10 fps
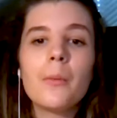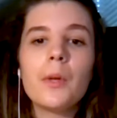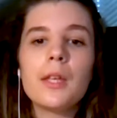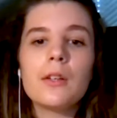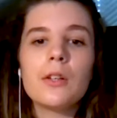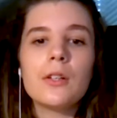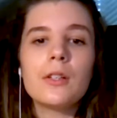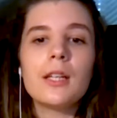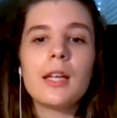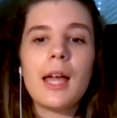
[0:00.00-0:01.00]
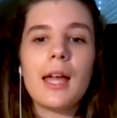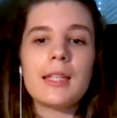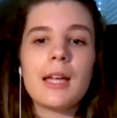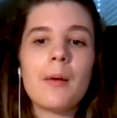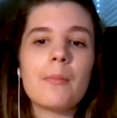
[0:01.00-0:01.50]
we could
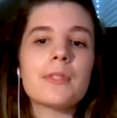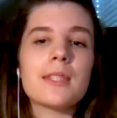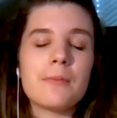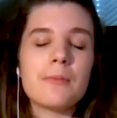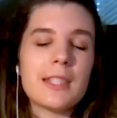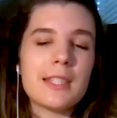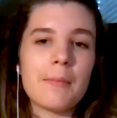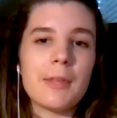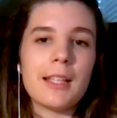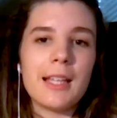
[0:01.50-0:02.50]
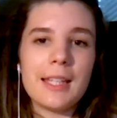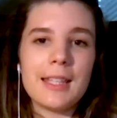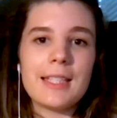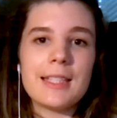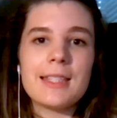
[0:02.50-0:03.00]
end up with something like
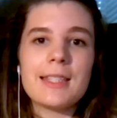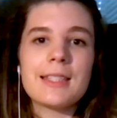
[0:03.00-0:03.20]
this: